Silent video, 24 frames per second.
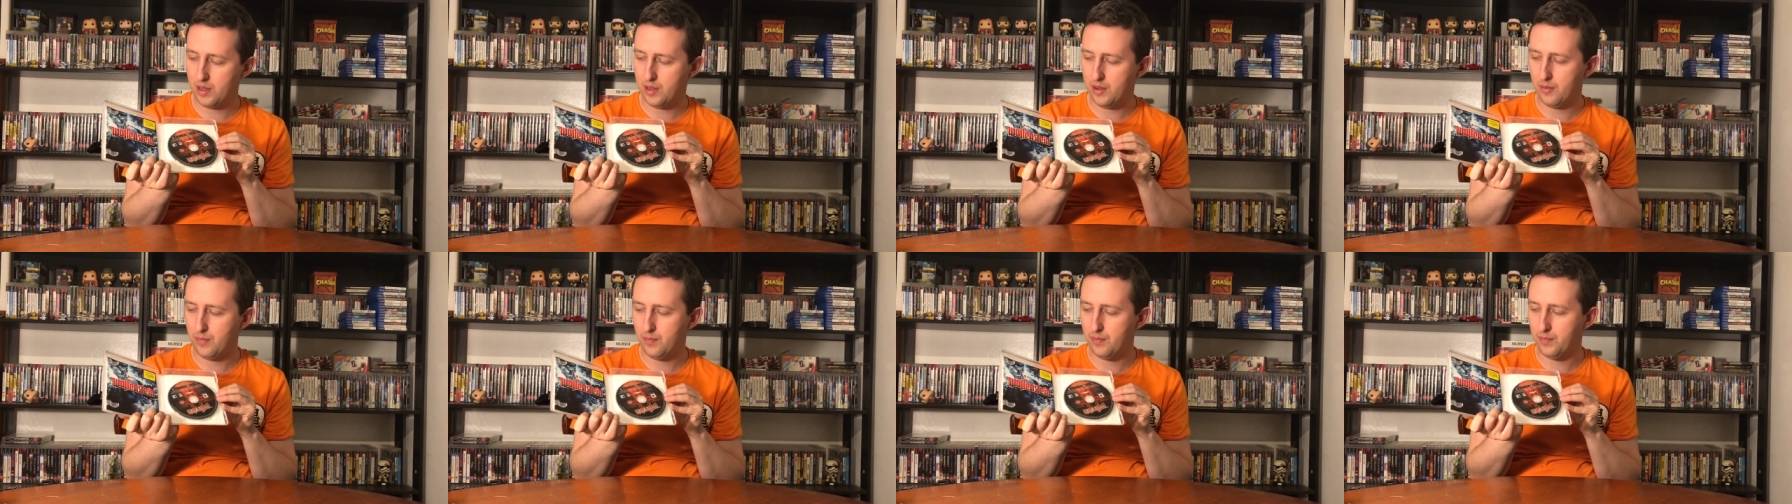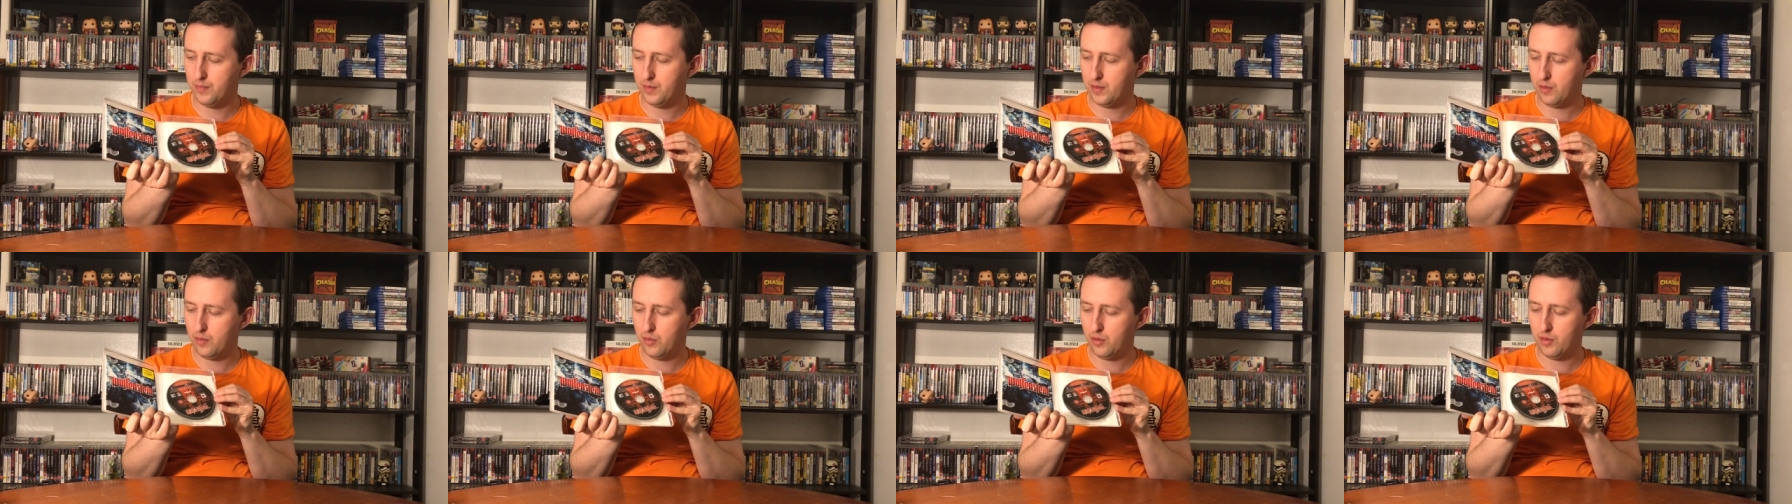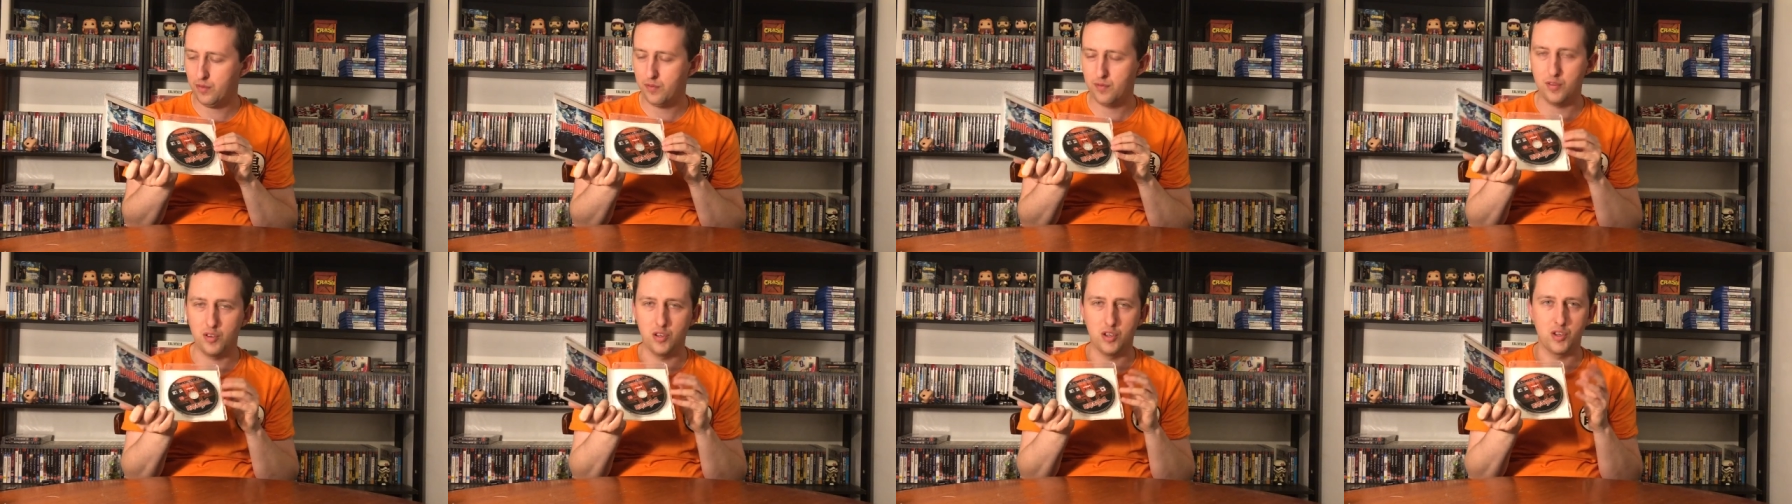um,
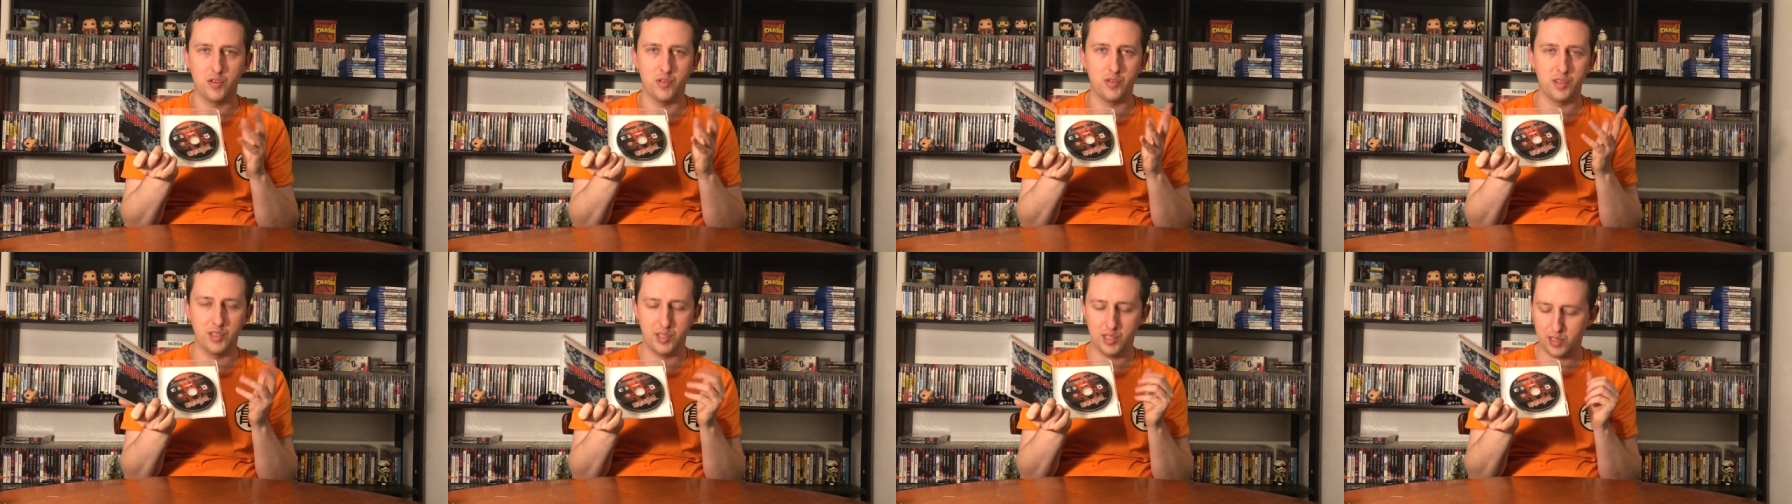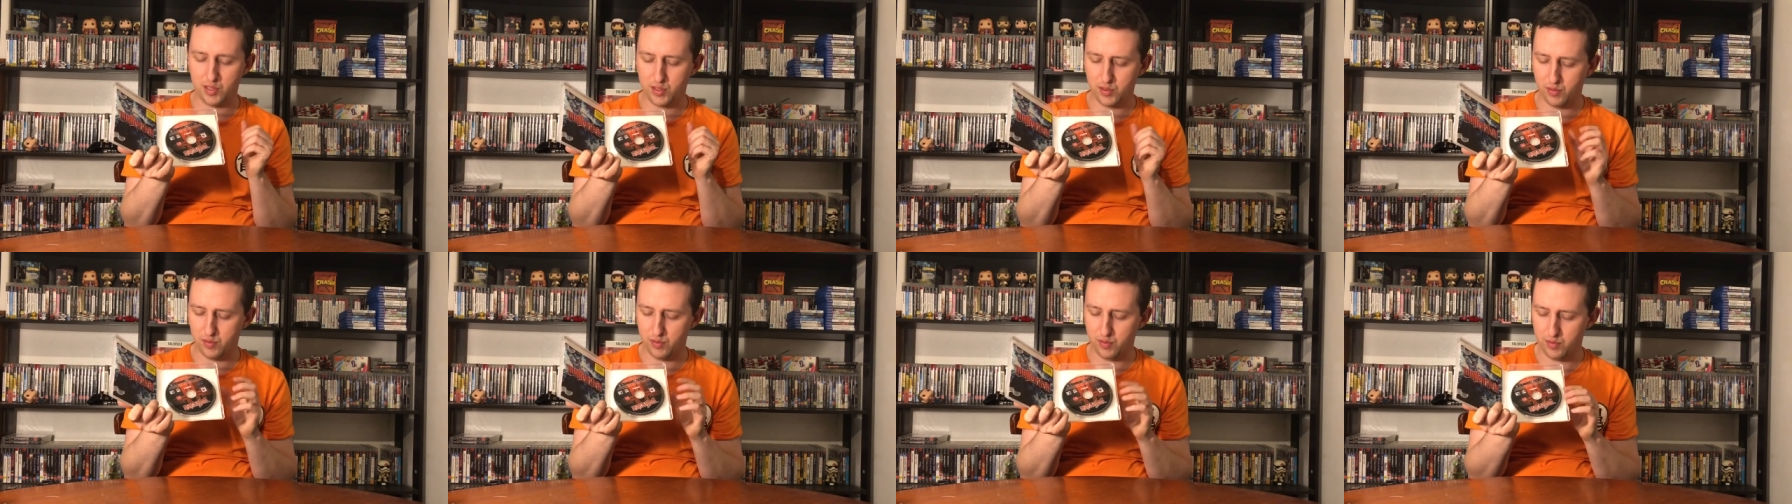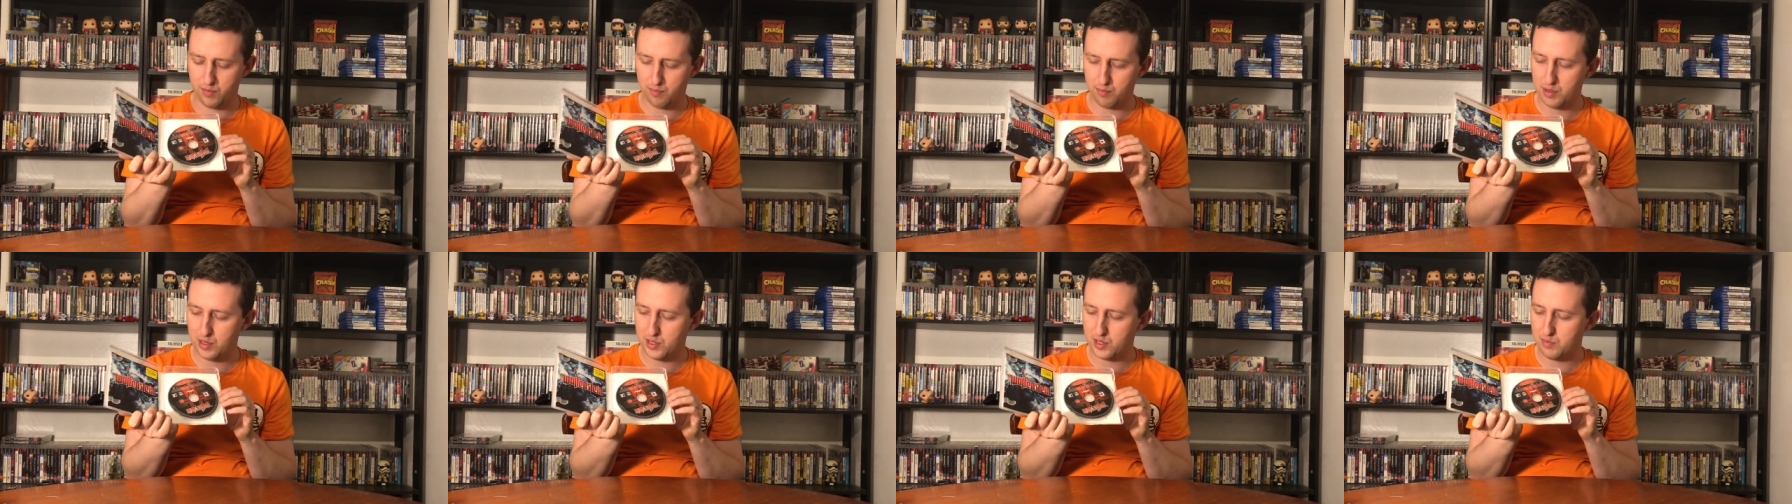with futuristic sort
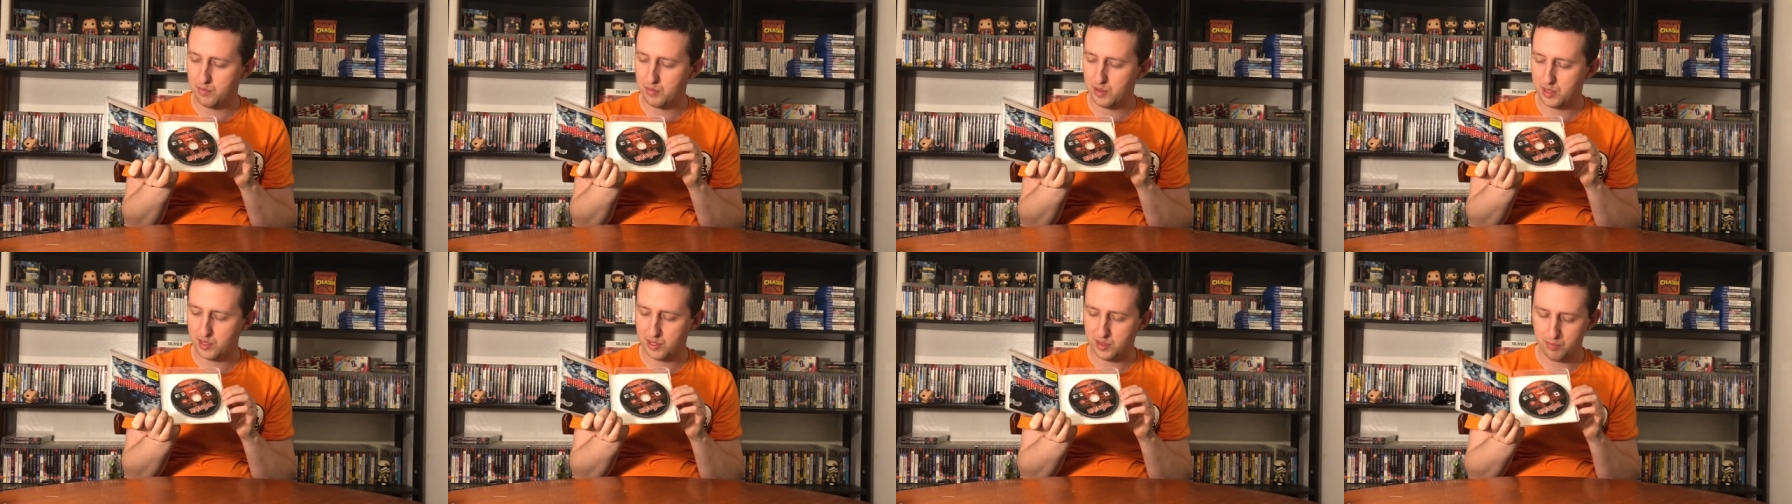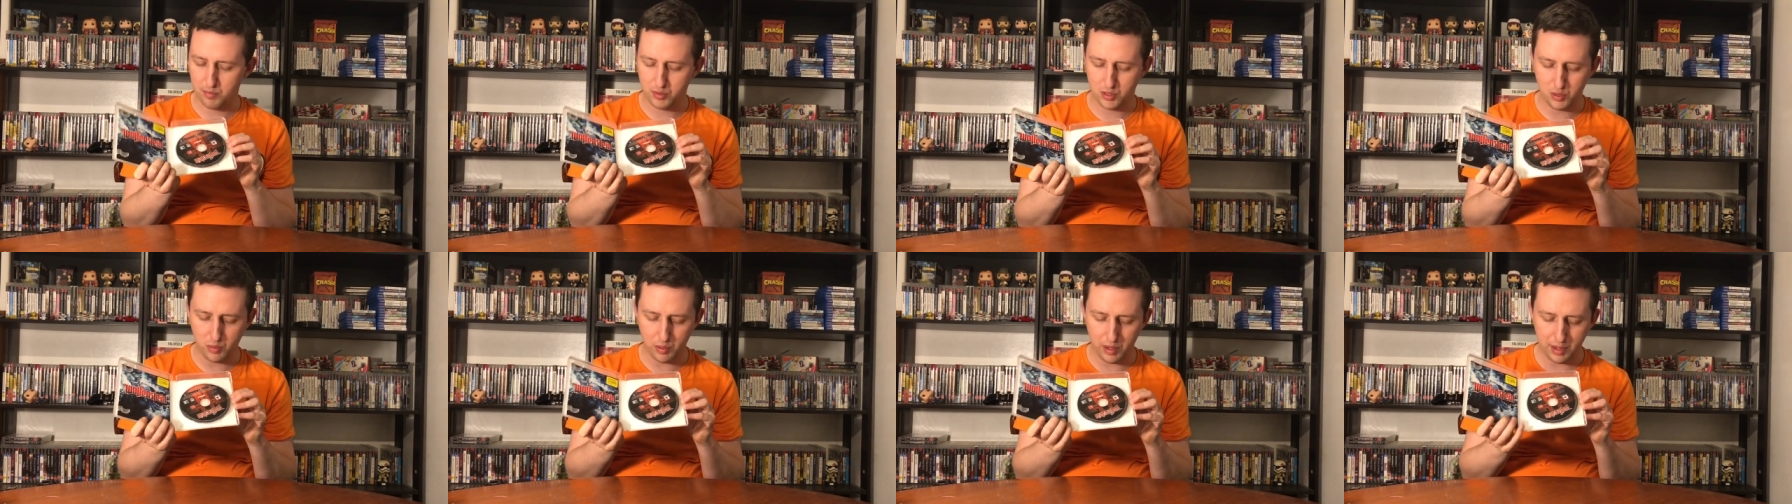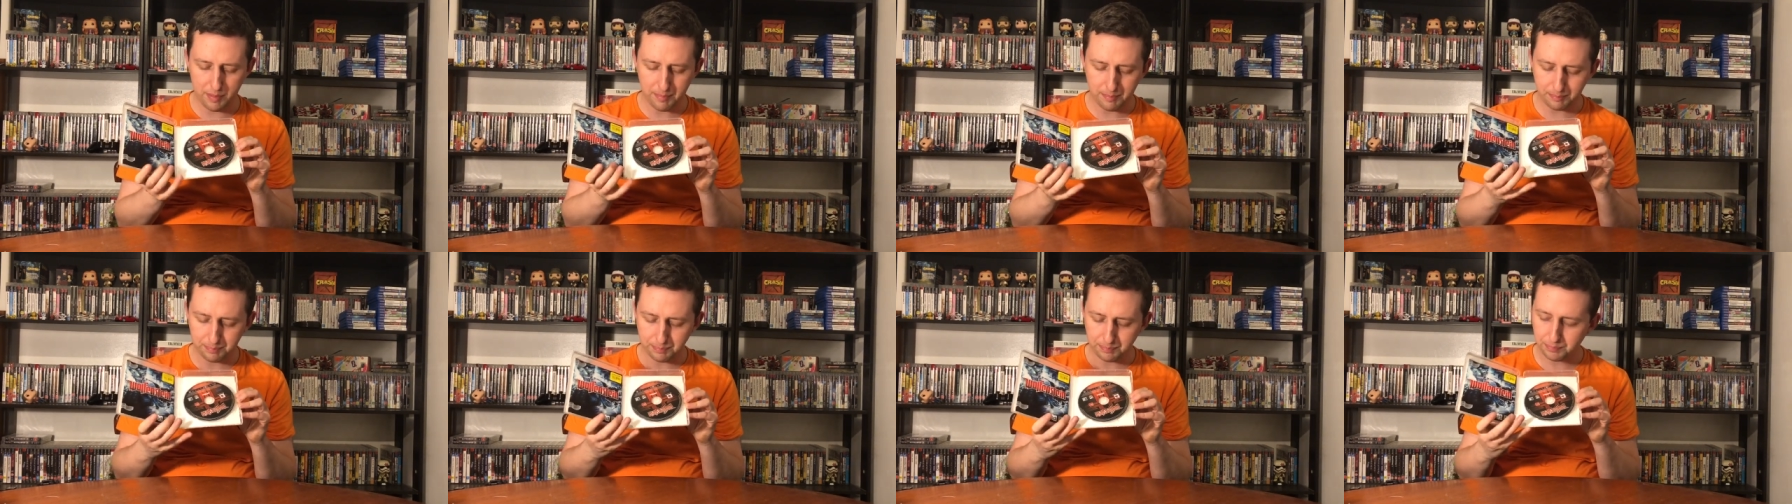of bits mixed in
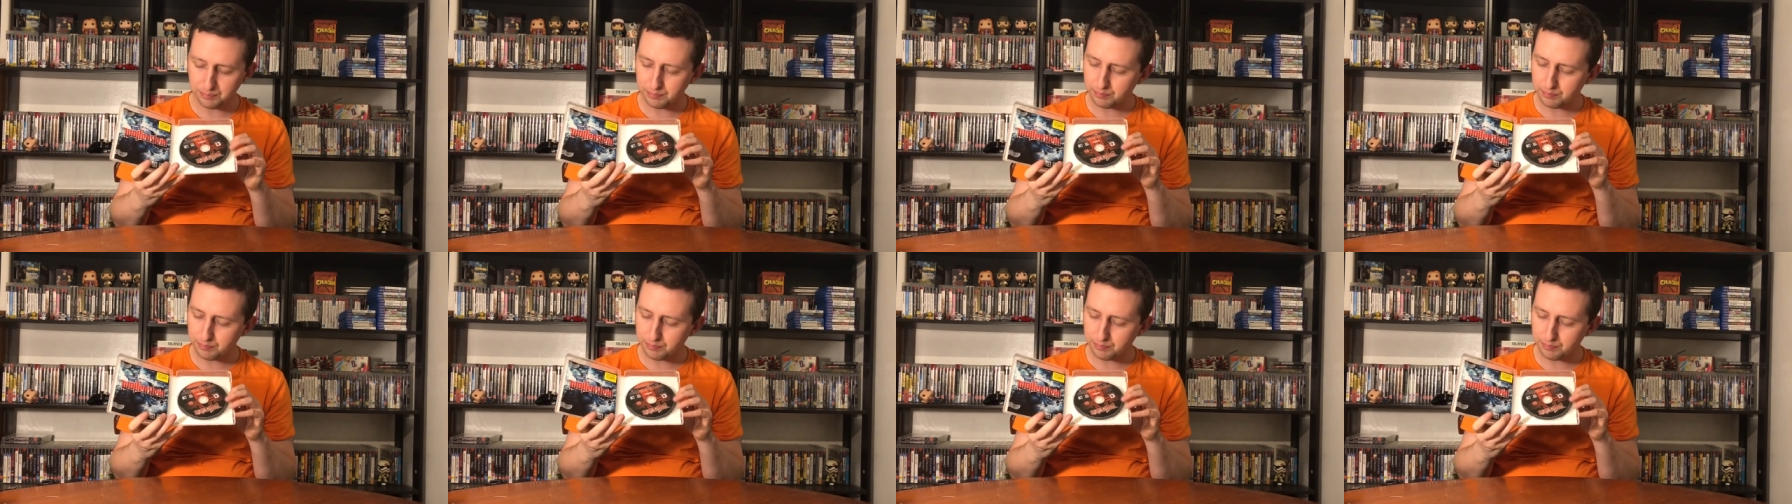between.